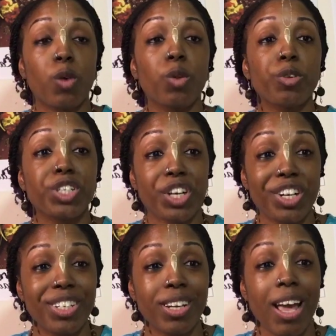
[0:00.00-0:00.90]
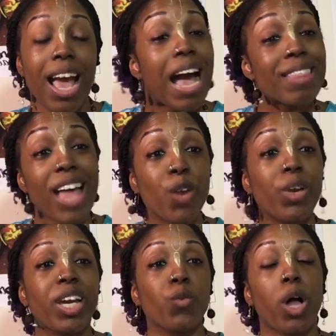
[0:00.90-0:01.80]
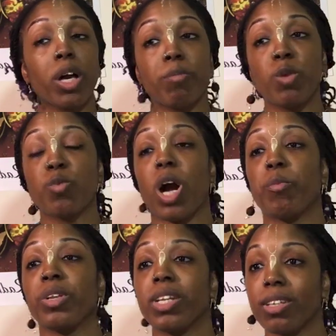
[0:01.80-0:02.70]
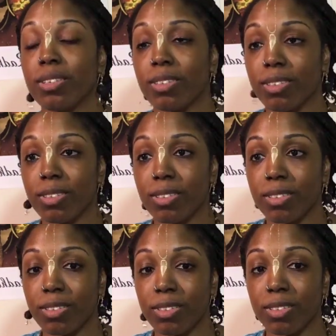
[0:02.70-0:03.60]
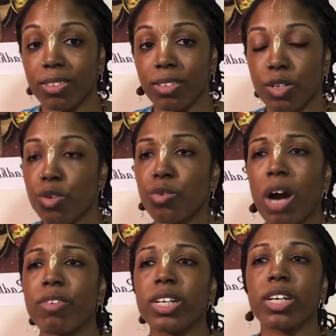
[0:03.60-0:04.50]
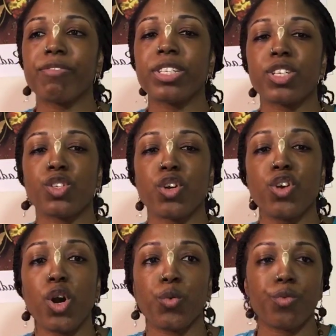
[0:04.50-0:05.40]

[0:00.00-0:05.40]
will return, and then we can welcome you properly." Ravana convinces her, "No,